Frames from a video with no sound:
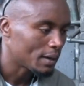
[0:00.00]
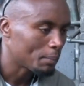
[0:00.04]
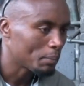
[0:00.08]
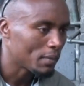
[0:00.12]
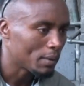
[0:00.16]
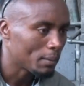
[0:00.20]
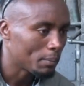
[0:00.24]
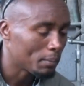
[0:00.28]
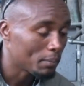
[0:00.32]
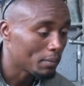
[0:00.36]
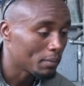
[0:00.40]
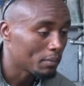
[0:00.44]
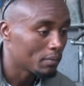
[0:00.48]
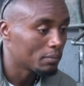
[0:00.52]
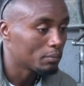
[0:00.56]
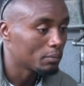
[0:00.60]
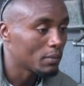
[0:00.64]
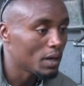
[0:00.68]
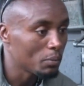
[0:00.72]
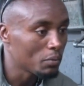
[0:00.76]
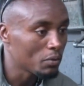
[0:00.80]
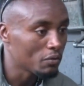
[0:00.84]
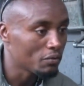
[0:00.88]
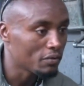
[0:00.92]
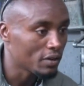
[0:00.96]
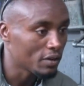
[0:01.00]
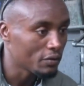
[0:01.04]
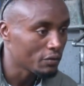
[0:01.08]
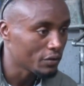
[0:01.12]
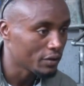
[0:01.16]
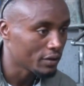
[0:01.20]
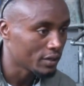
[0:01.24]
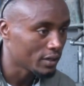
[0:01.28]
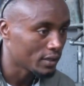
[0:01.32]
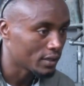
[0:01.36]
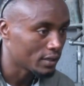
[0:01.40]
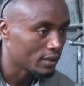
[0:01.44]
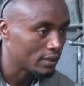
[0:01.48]
a map of
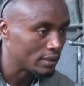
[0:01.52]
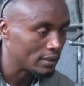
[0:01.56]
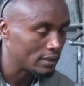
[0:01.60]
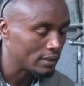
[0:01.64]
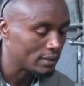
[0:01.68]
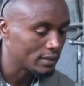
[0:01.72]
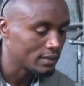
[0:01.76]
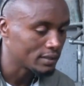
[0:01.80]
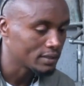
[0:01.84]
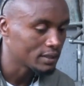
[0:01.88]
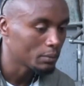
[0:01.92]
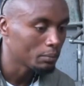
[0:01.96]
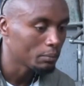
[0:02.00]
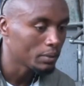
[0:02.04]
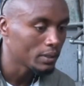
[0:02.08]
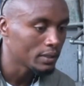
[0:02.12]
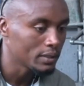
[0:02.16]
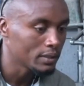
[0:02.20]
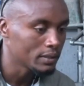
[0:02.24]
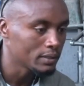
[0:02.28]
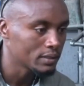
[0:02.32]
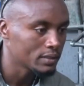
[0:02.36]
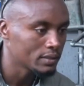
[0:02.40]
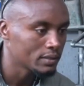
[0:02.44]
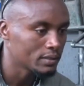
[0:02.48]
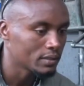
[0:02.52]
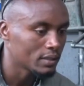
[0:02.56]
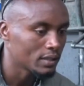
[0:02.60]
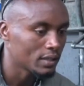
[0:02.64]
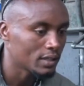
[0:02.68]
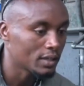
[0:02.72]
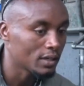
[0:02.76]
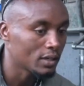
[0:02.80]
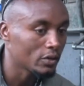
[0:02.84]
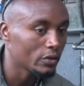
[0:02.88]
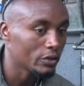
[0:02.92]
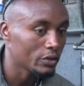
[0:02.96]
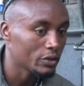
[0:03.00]
Africa template,
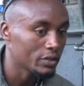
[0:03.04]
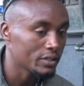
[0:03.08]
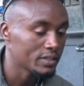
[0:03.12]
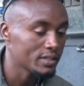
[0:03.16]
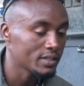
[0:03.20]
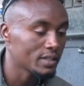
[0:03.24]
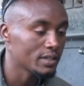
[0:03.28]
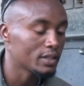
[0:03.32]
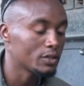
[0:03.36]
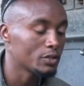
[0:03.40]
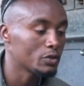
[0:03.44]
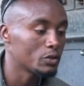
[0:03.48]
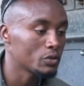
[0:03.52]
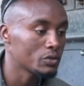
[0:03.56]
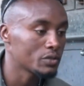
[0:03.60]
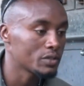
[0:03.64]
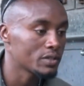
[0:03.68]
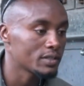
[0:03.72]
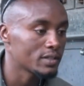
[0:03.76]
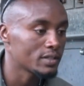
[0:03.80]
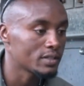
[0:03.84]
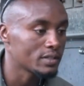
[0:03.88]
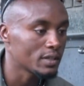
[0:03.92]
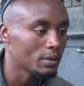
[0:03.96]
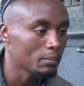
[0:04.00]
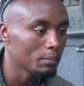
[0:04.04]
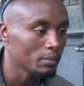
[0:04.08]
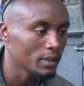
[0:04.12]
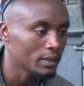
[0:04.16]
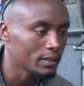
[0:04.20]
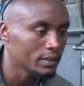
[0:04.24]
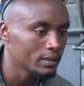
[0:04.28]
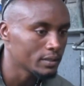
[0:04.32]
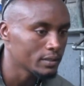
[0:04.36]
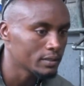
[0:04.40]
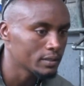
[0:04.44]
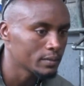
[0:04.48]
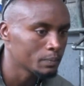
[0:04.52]
and now I started using the
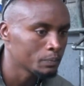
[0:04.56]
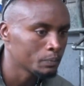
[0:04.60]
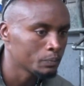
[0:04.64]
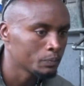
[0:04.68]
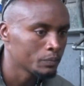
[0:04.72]
template